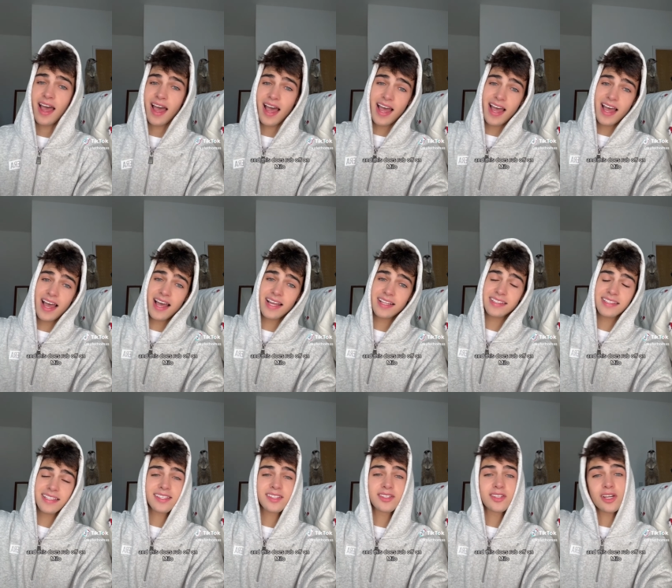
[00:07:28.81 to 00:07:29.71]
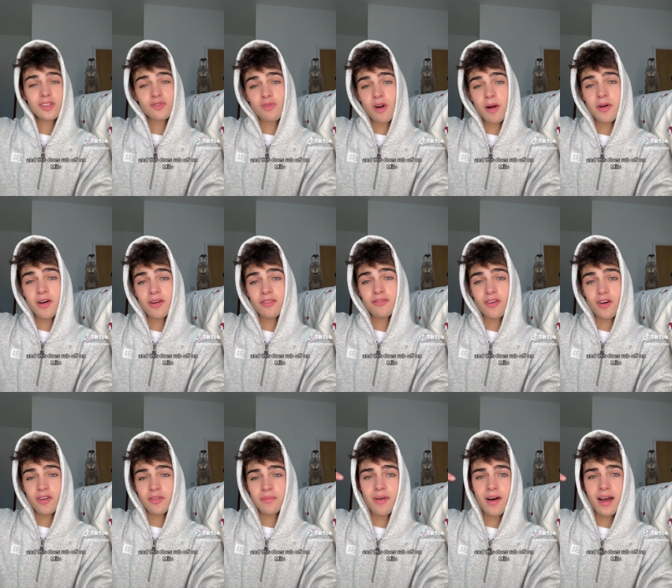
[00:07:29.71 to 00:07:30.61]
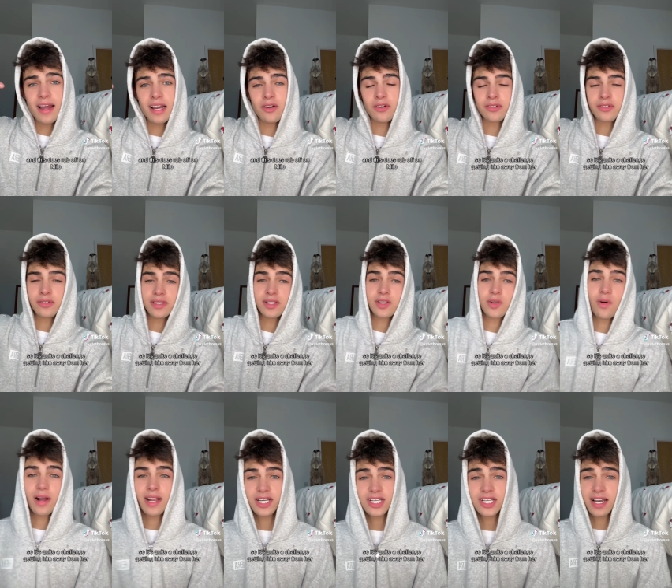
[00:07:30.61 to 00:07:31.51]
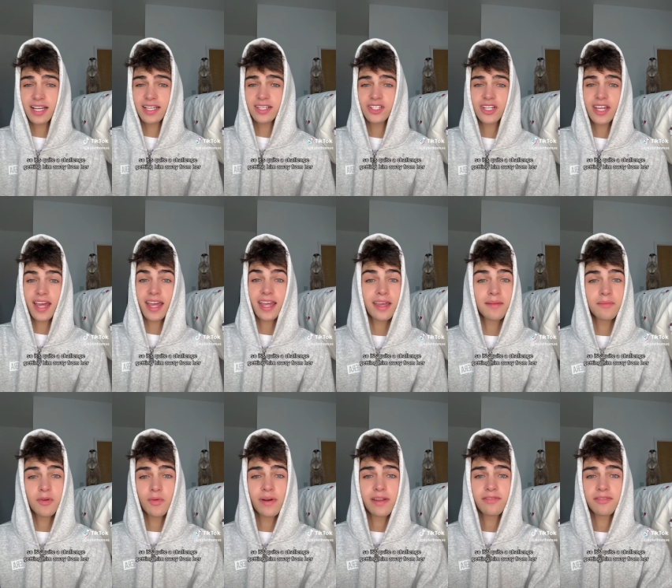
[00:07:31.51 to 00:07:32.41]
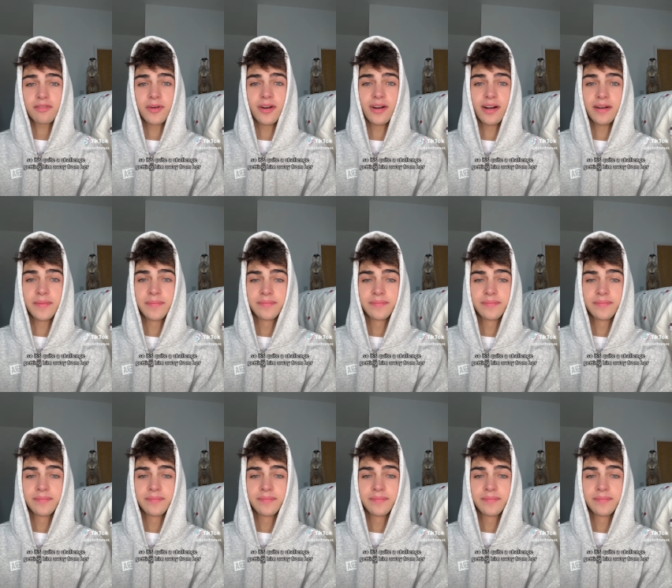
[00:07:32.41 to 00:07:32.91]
And this does rub off on Milo, so it's quite a challenge getting him away from her.